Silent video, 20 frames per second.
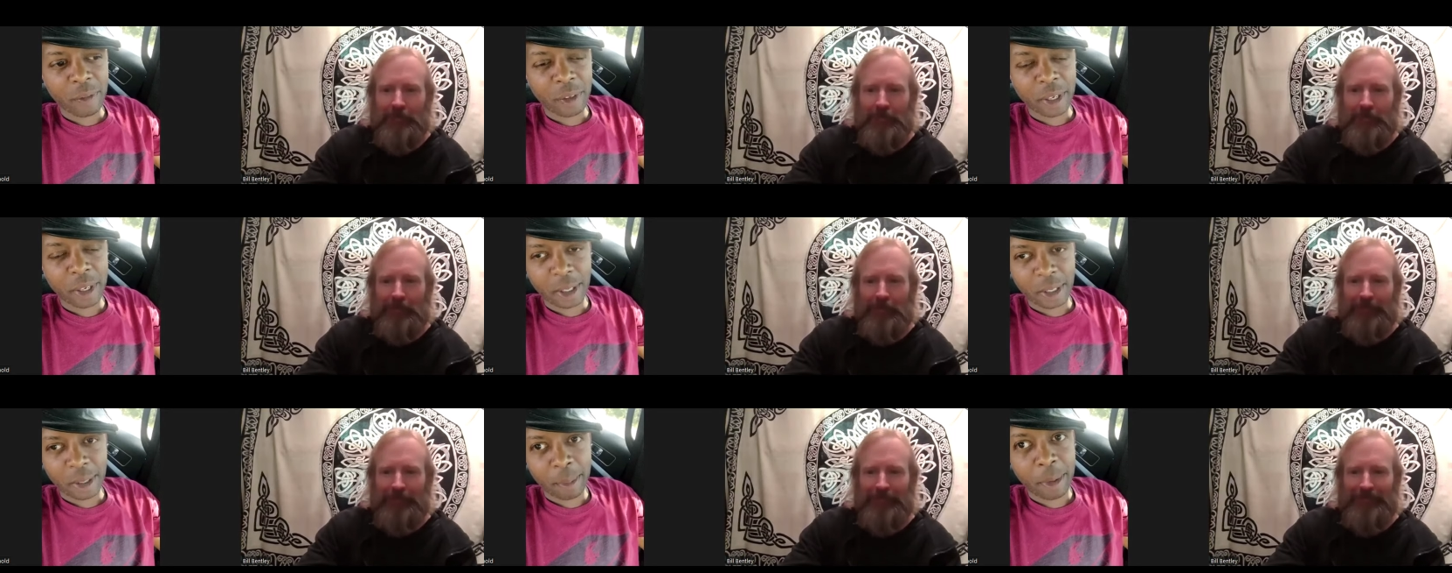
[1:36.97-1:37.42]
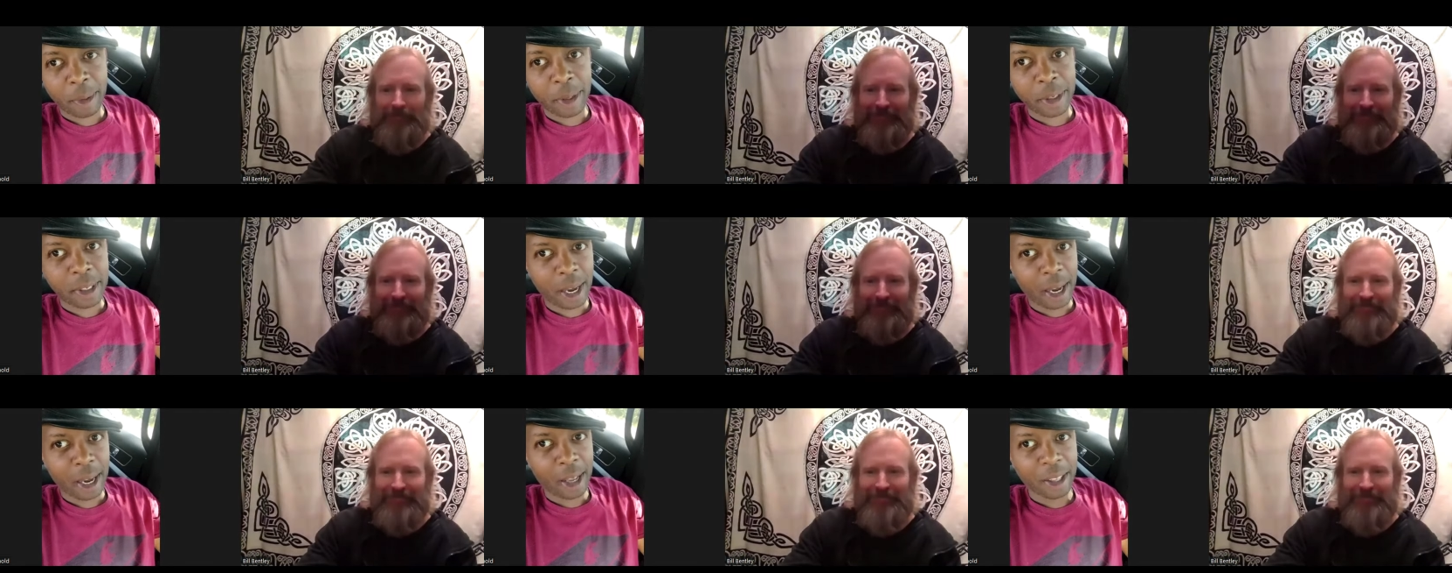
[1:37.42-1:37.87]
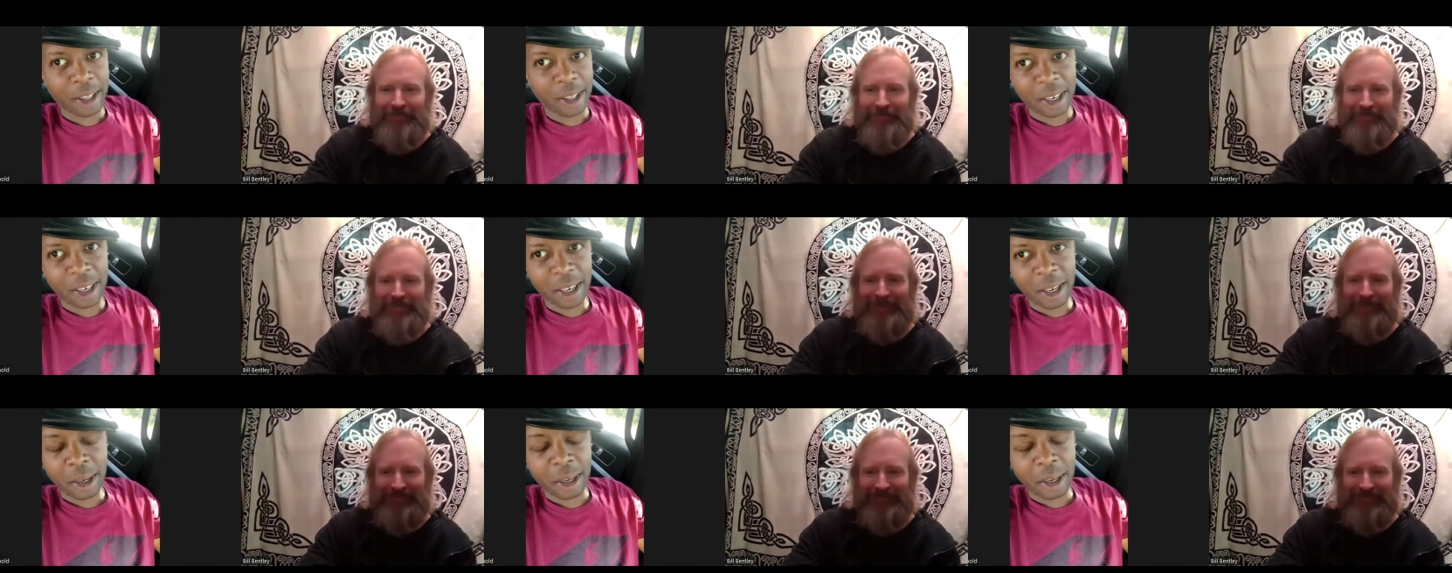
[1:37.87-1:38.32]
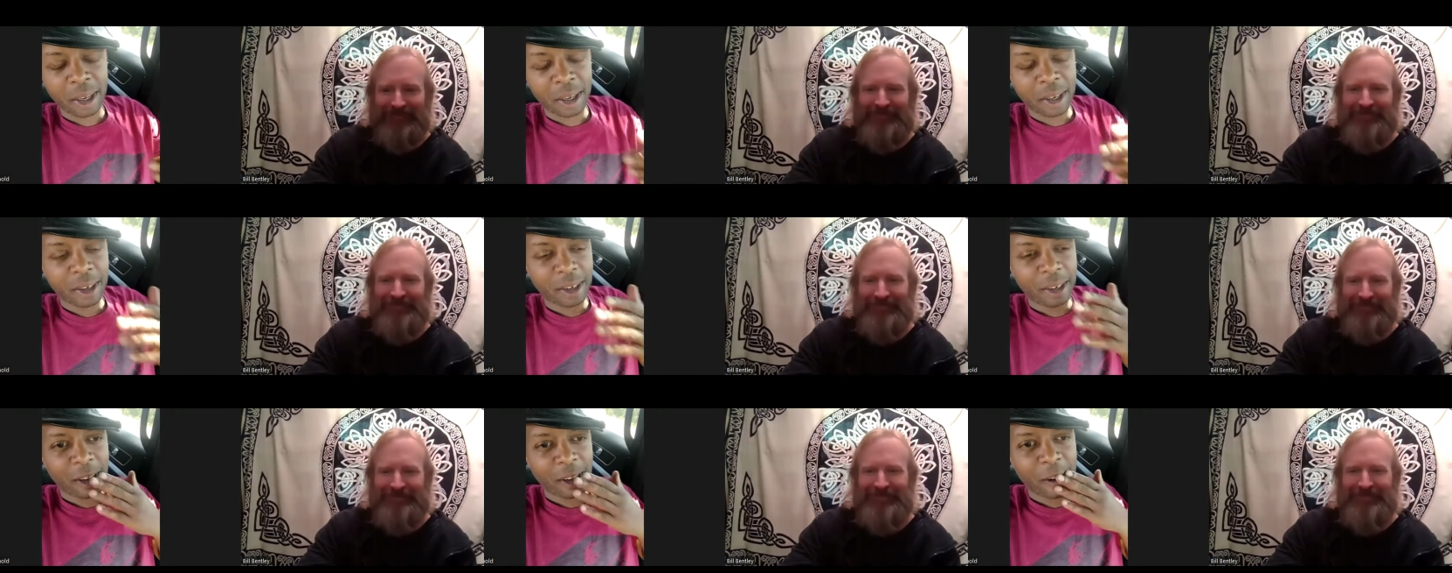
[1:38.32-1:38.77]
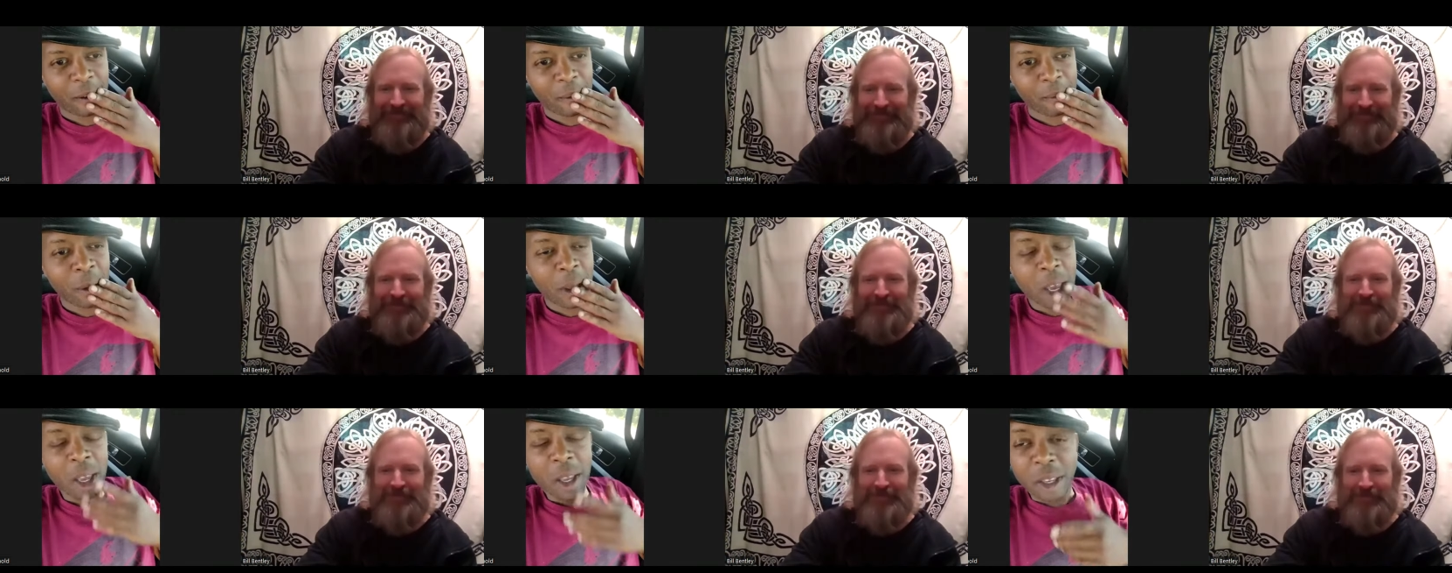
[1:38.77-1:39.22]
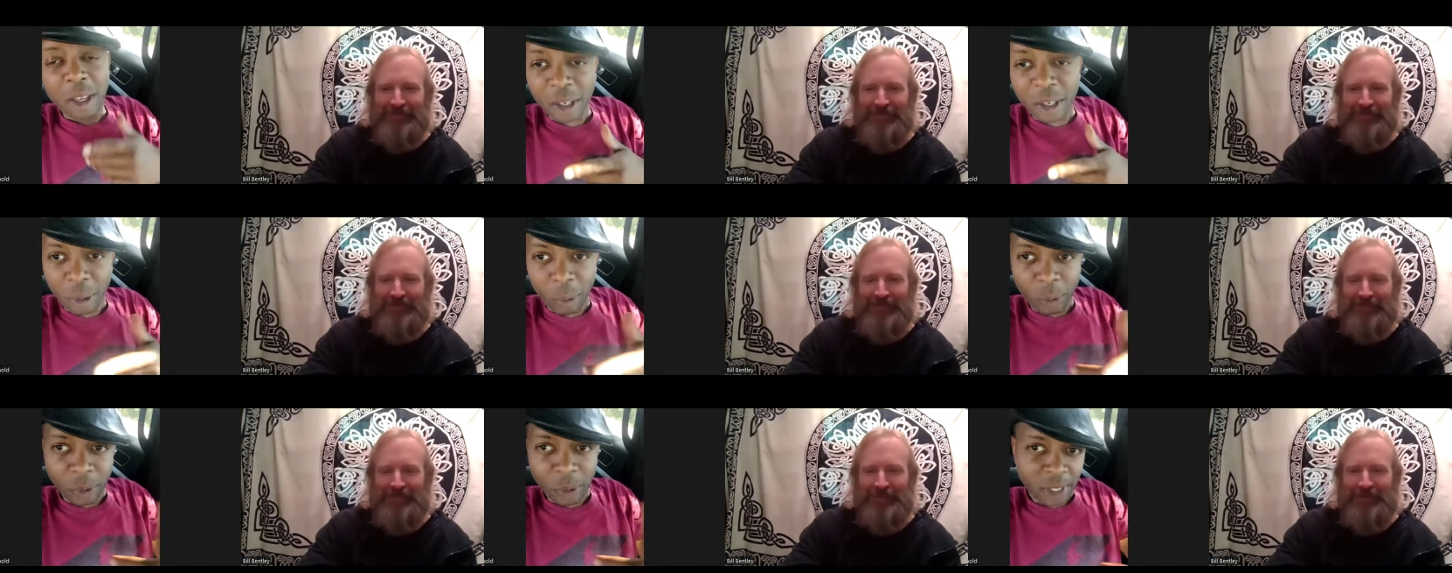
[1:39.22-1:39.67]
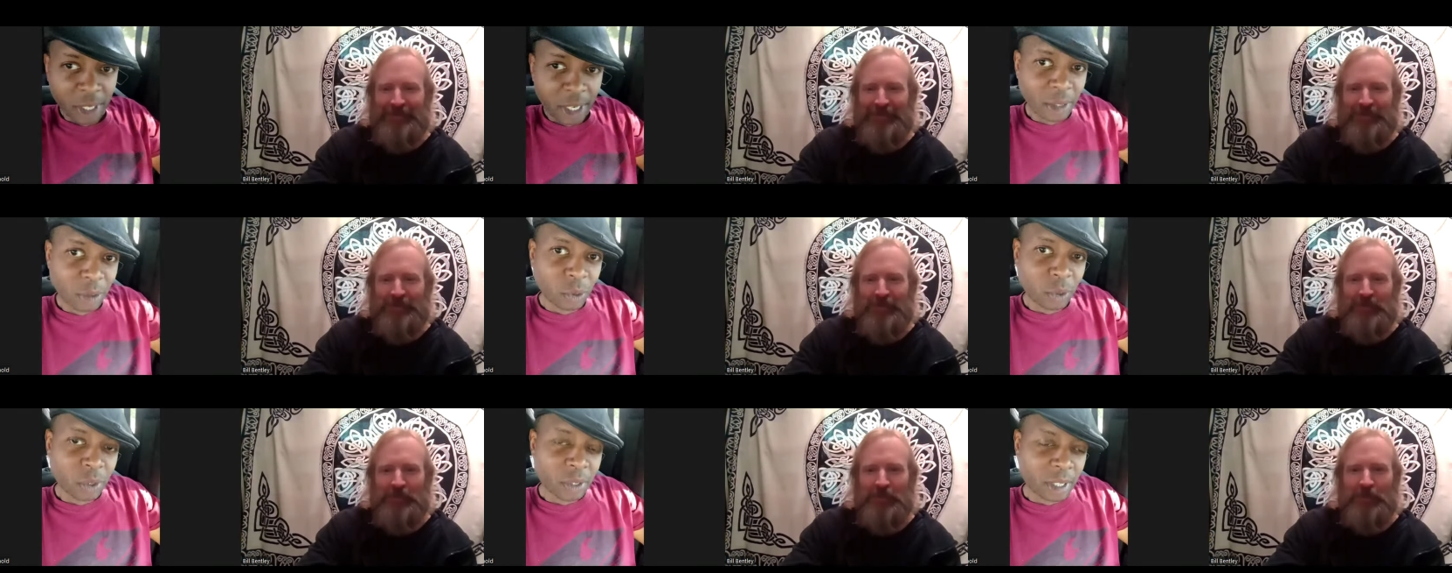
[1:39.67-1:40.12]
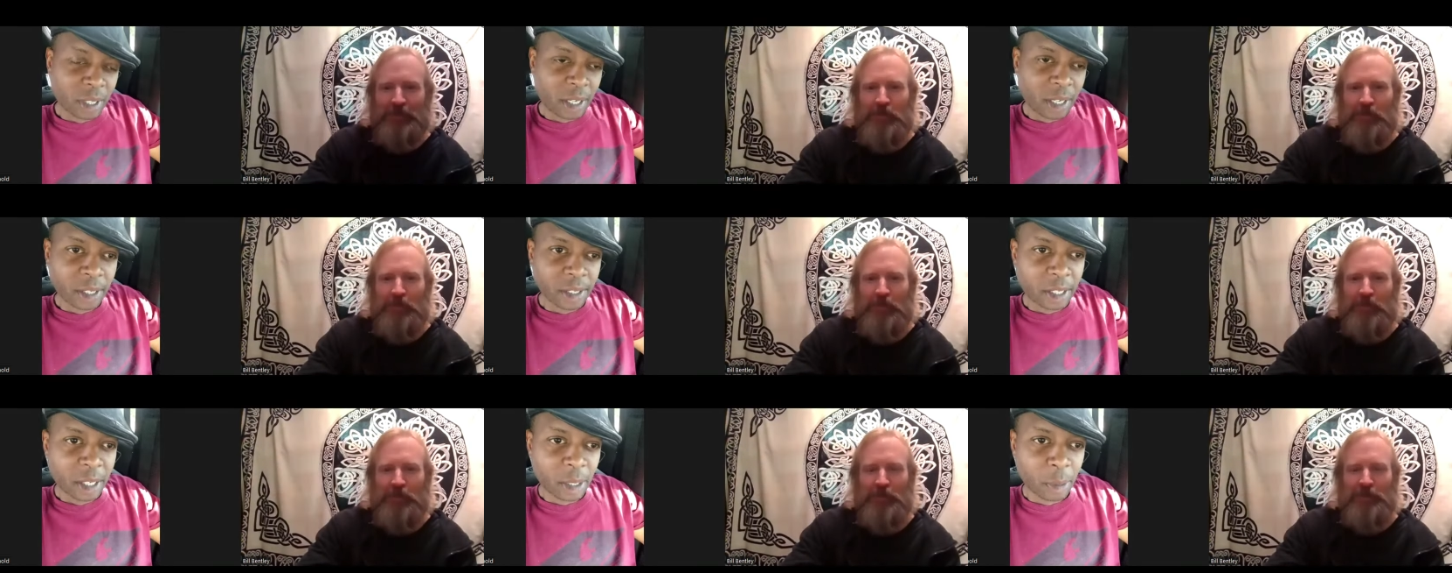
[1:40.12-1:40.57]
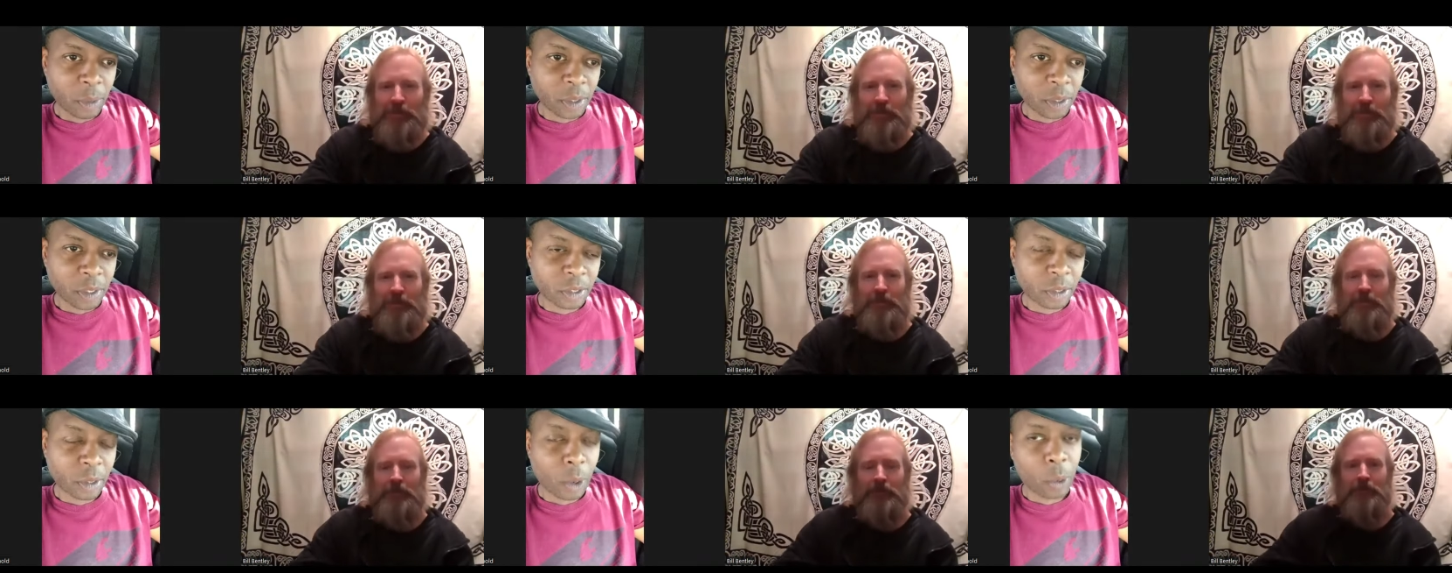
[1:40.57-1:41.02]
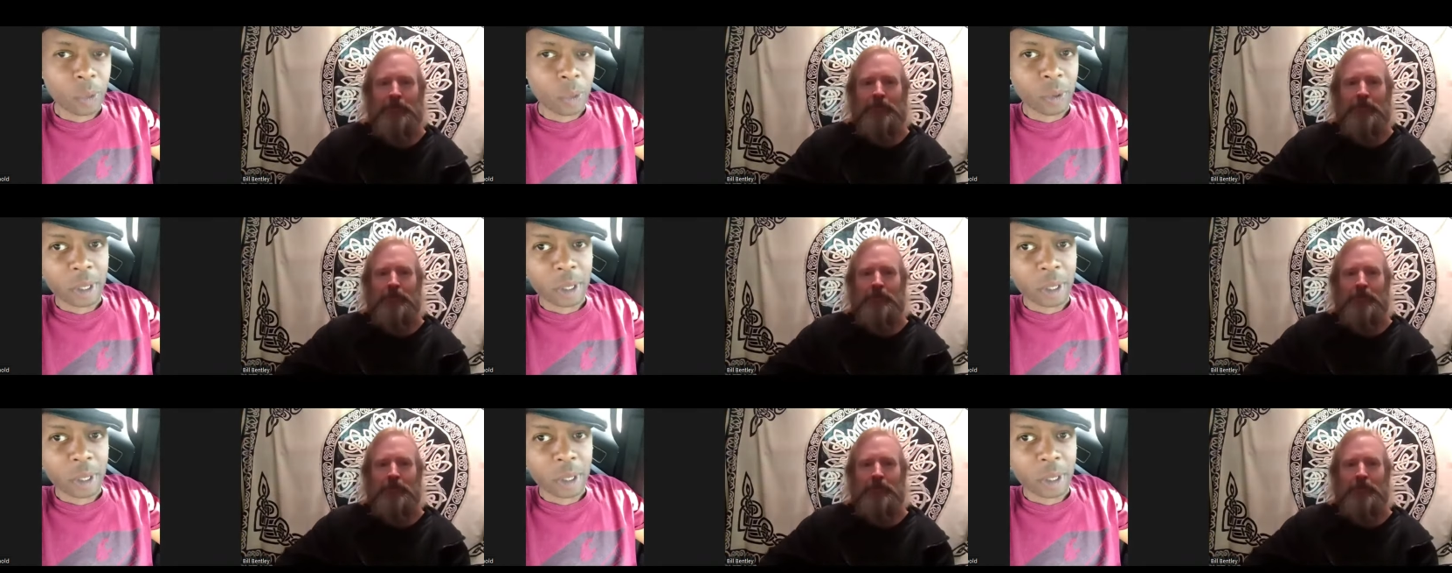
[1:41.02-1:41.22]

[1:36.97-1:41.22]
Speaker 1: to get the mentality. And um, you know, it's interesting because he was Golden